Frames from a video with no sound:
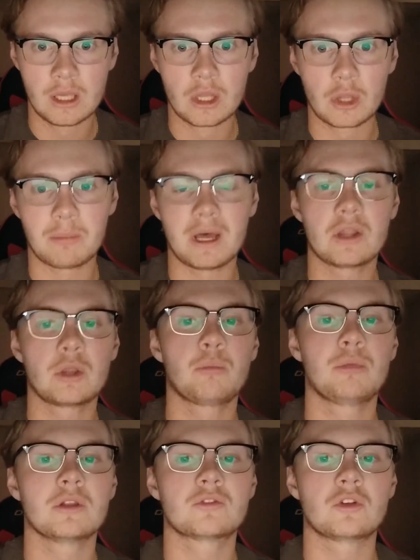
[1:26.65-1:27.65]
The man
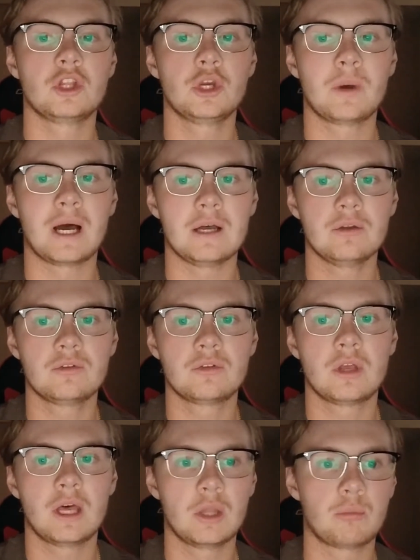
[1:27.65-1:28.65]
then builds a new house,
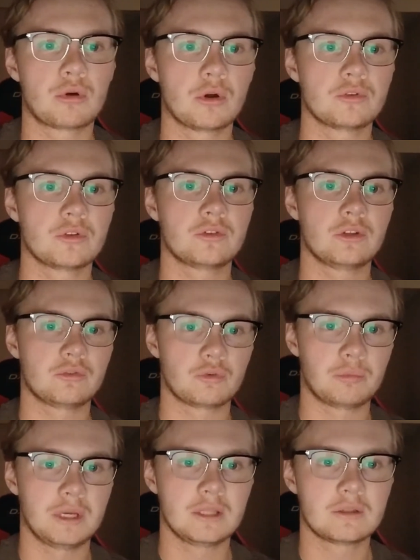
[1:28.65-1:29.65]
and the process is
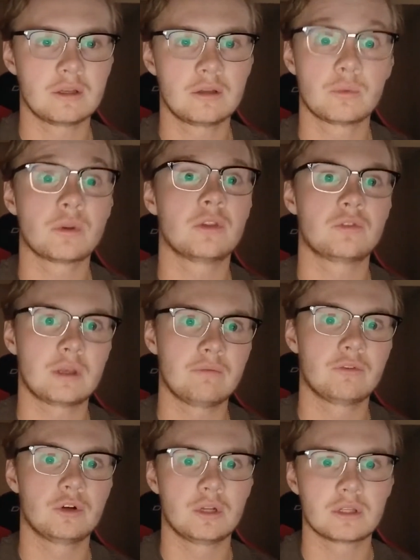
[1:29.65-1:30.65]
repeated with the same
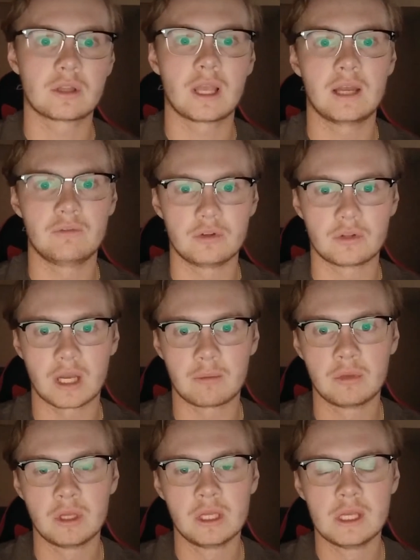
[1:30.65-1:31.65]
verdict every time.
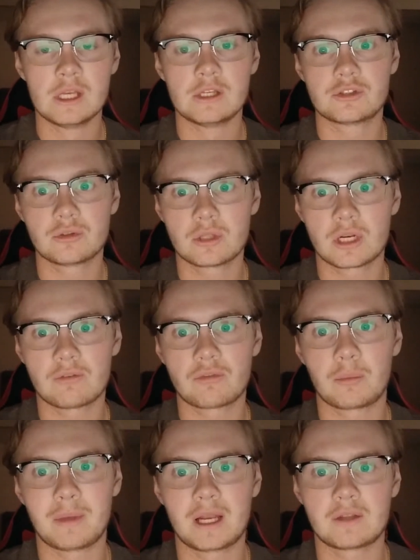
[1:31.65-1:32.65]
Soon enough,
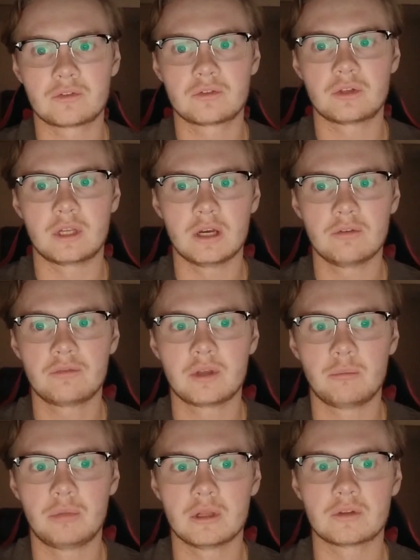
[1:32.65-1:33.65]
the man has enough
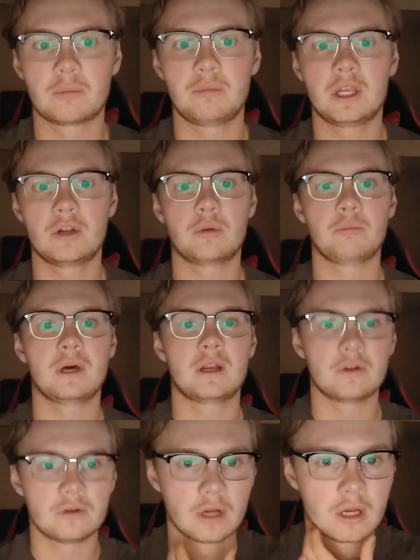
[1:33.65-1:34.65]
and builds a bigger and
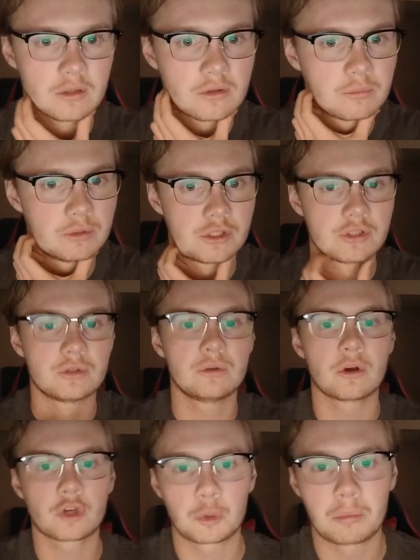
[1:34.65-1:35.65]
better hut, which is soon
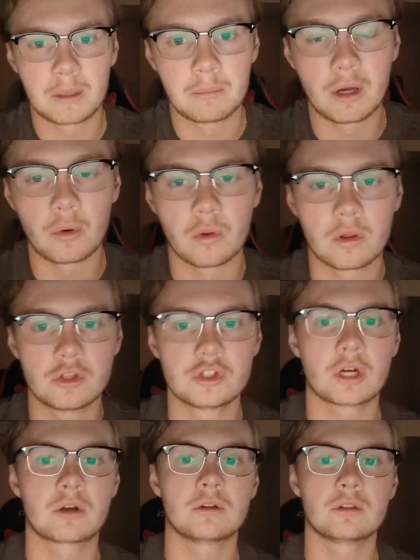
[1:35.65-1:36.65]
occupied by all the
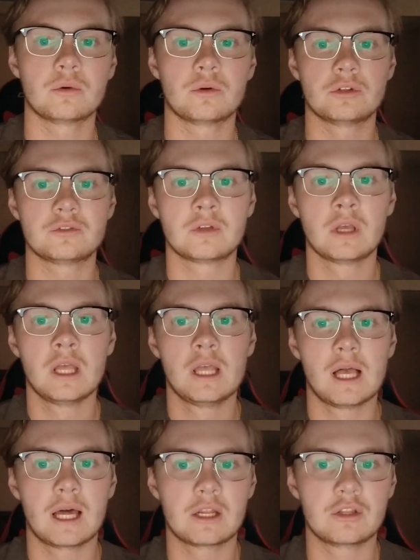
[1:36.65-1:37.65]
jungle lords,
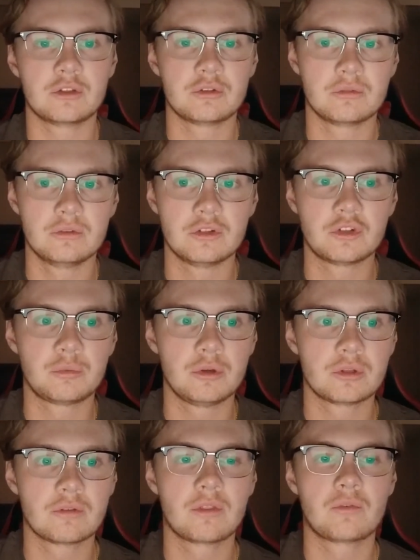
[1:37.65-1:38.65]
and a
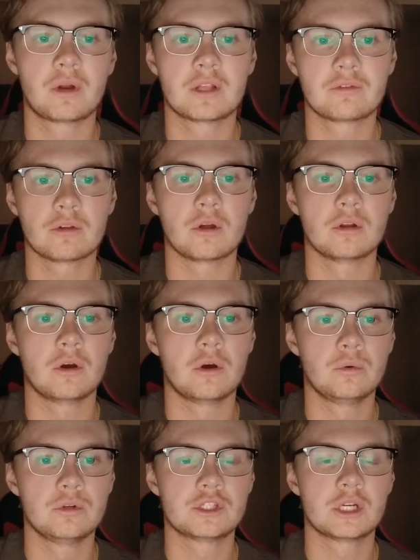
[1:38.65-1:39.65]
dispute of the rightful
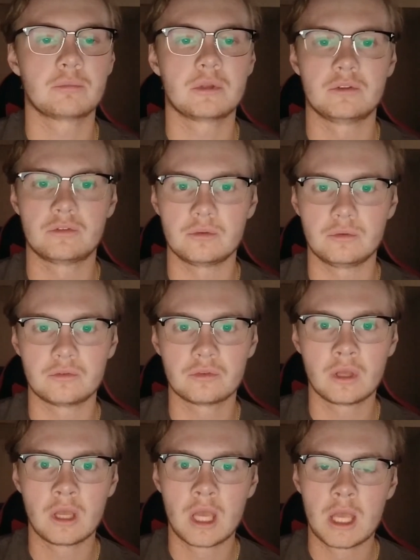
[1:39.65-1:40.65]
ownership ensues.
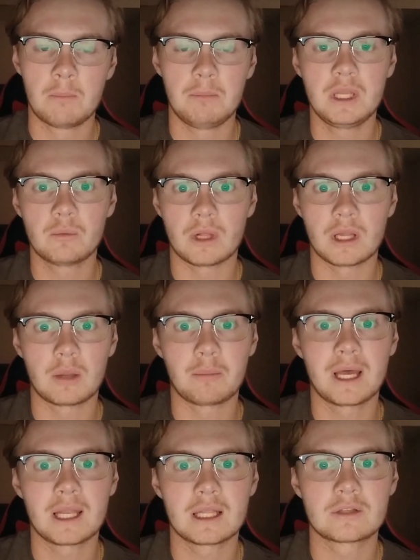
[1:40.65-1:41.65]
Meanwhile, the
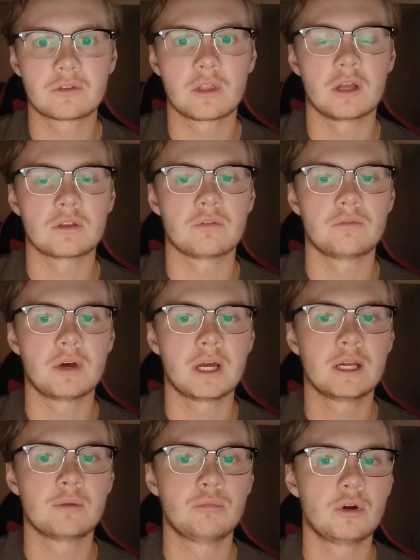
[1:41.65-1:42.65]
man lights the hut on
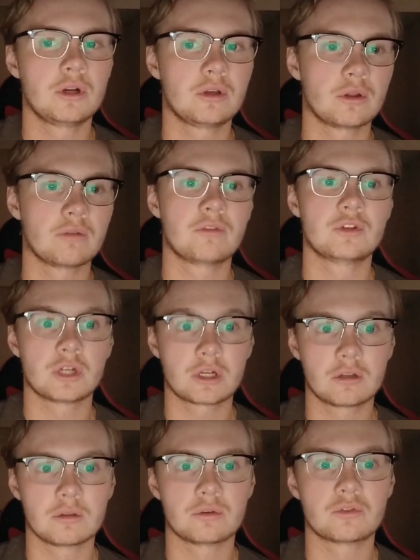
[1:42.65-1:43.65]
fire, burning all of the
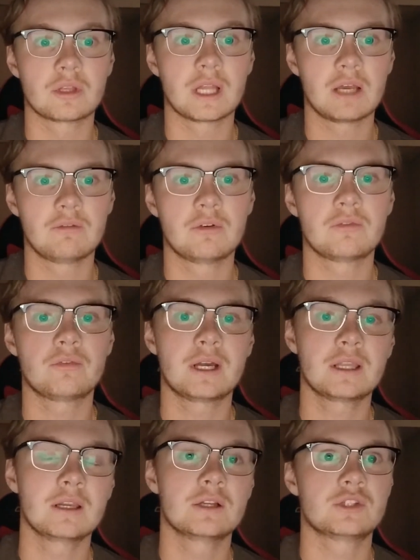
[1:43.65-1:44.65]
jungle lords alive,
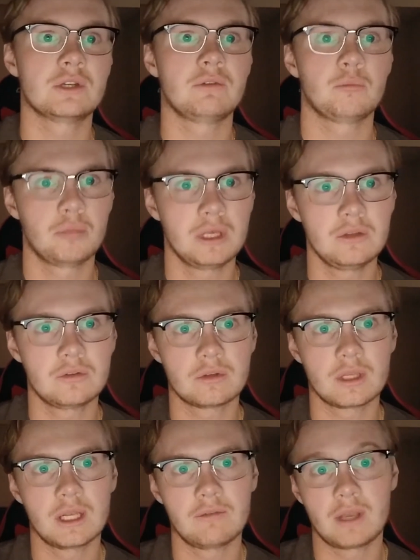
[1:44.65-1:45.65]
finally achieving peace
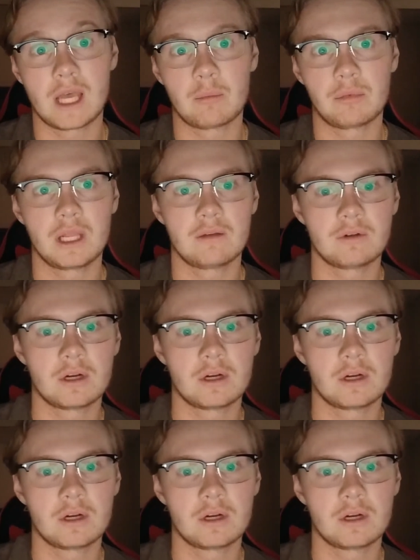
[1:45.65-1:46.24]
and living happily ever